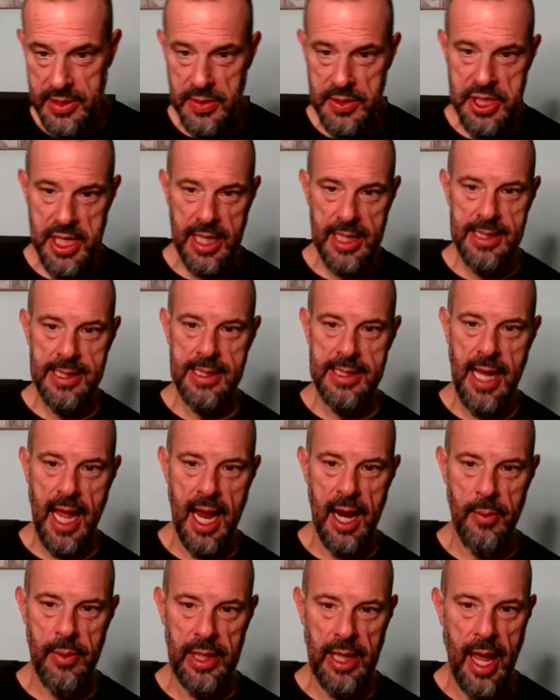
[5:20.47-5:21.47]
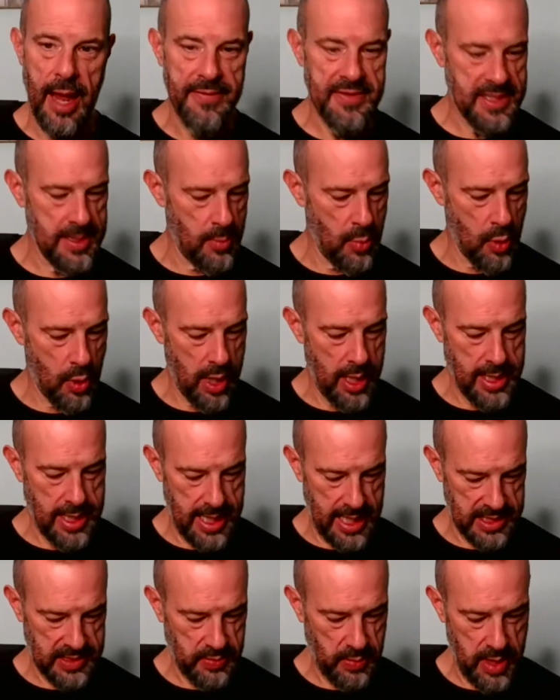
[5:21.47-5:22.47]
Sue Chicken says, "Hi, are we live some more?" And
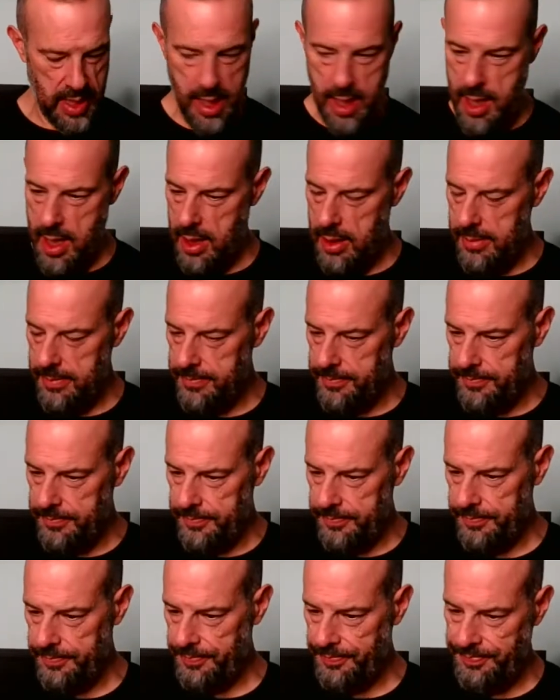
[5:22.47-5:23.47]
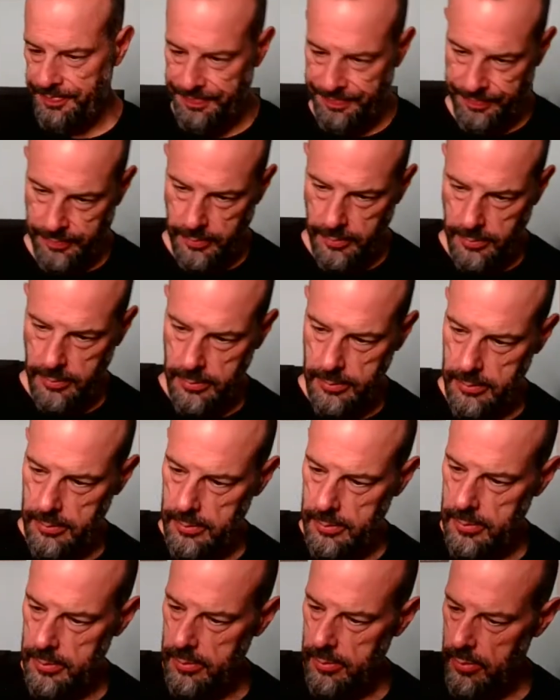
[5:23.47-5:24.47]
yes, we are. Hi, Sue.
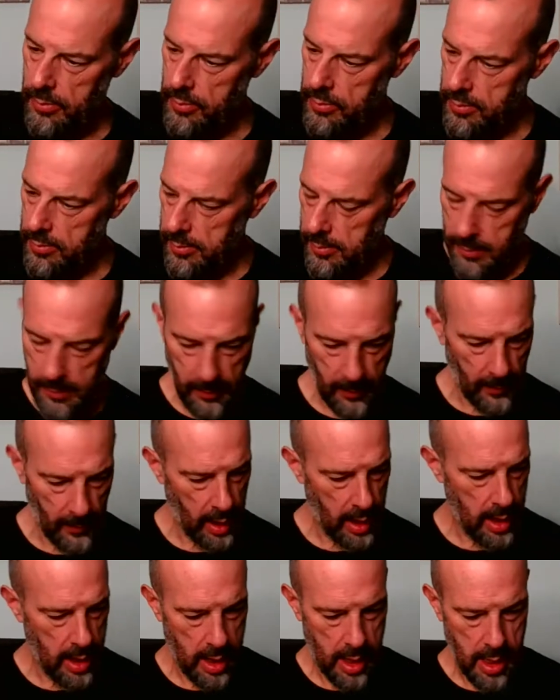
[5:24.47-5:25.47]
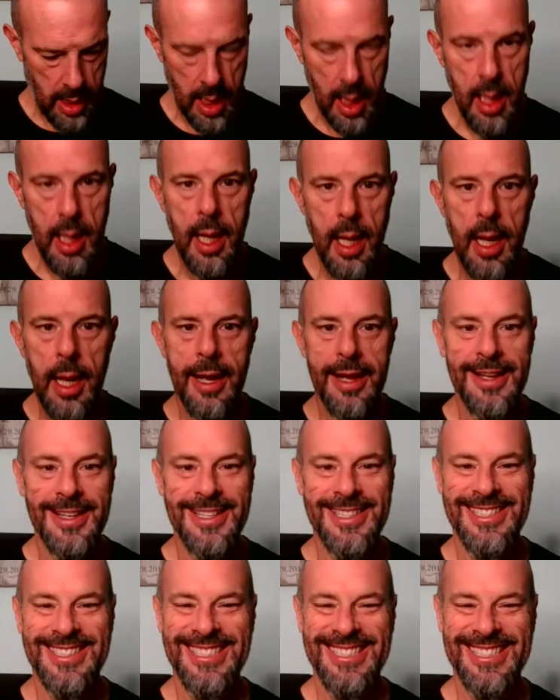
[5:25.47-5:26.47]
Hi, Rusty,
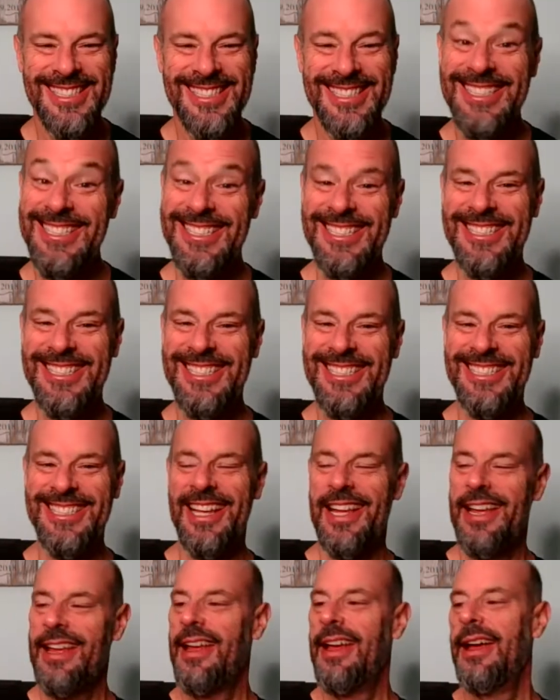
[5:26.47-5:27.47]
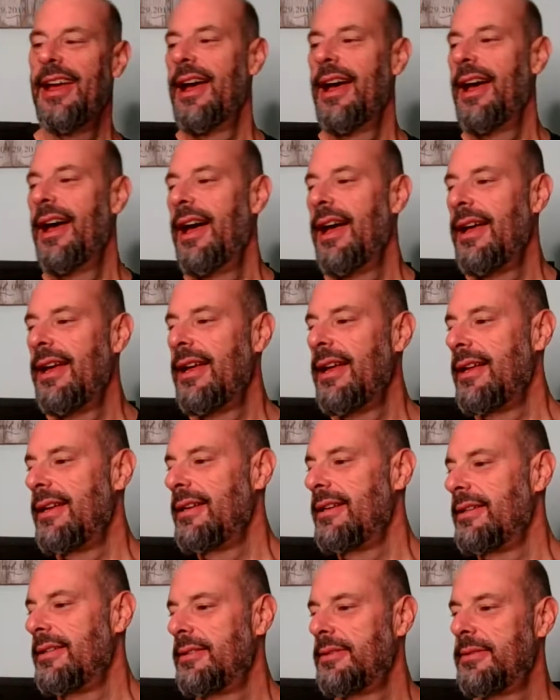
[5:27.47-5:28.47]
David, Pocket Metal,
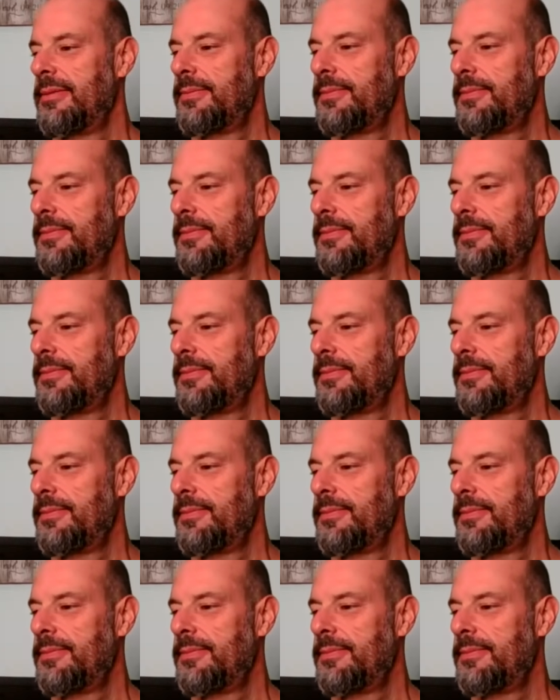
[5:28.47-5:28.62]
Penny,